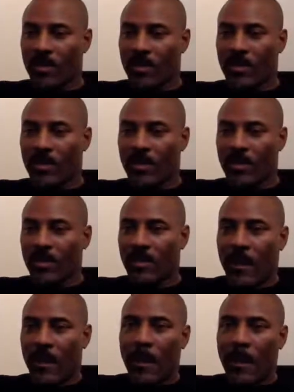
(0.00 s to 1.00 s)
of
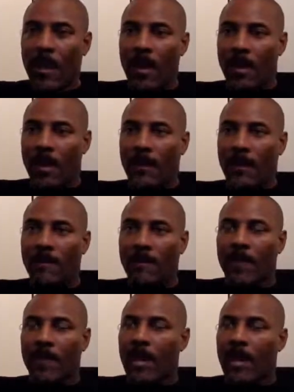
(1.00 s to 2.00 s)
justice.
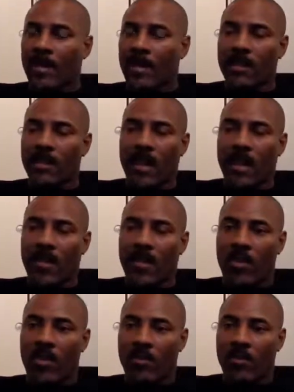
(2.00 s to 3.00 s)
I like to
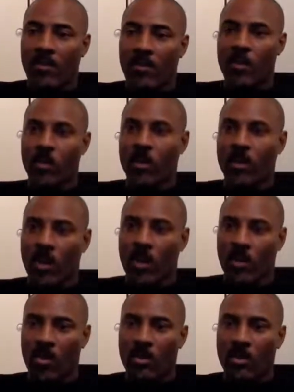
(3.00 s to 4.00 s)
snack on what's
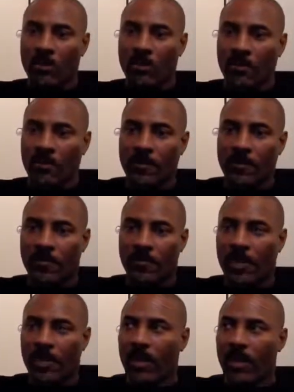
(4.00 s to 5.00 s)
called
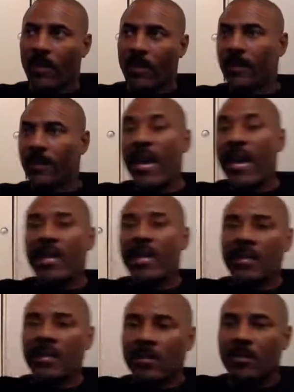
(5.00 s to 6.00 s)

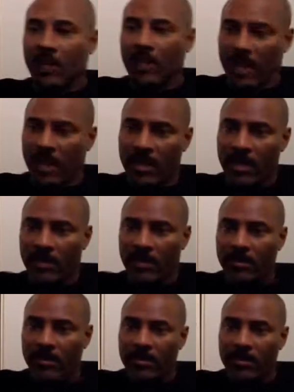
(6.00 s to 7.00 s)
candied
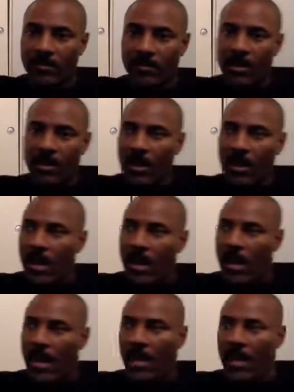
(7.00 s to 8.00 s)
pecans.
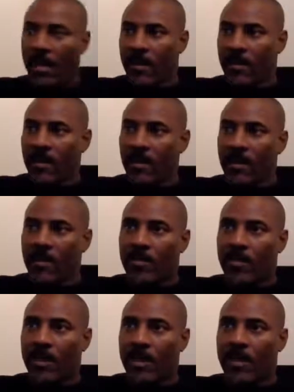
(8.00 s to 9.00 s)
And
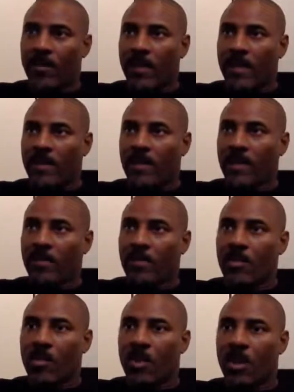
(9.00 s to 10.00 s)
they
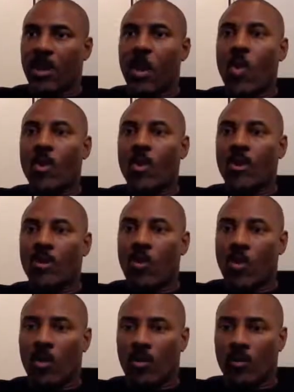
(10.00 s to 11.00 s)
basically pour a coconut
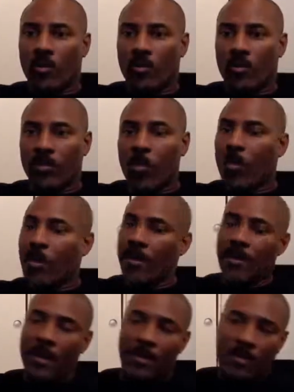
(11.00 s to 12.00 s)
oil or
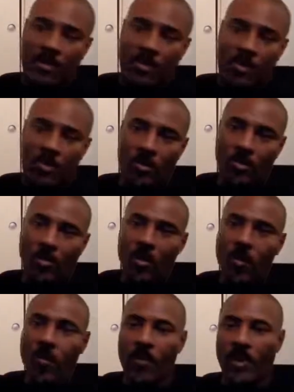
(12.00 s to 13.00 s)
maybe maple syrup
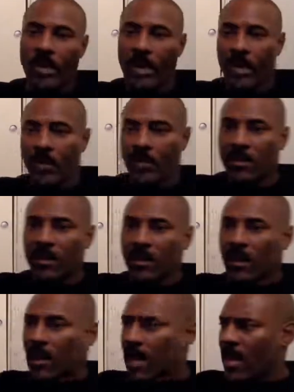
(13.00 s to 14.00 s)
over pecans.
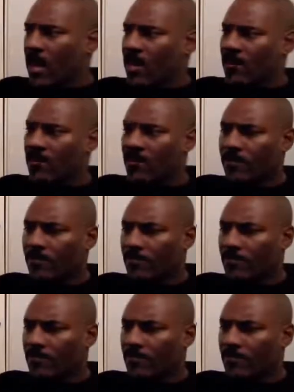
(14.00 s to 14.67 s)
And